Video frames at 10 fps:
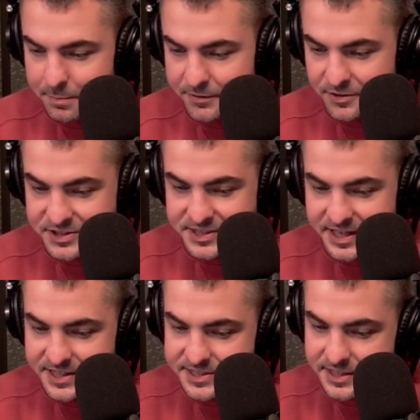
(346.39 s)
but they're
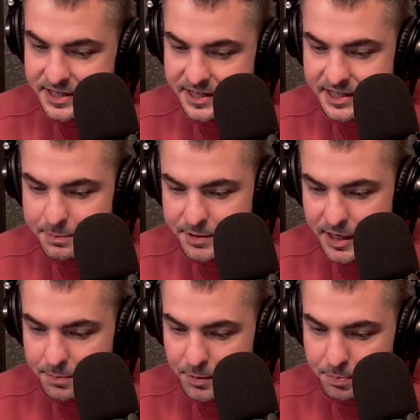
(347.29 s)
six in
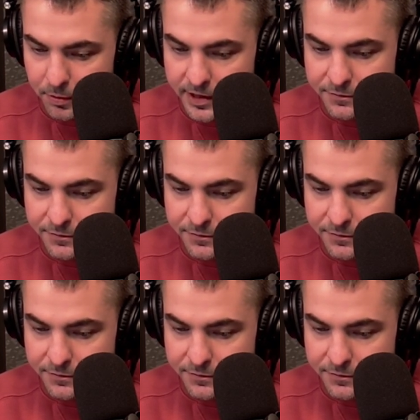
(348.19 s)
EPA per play.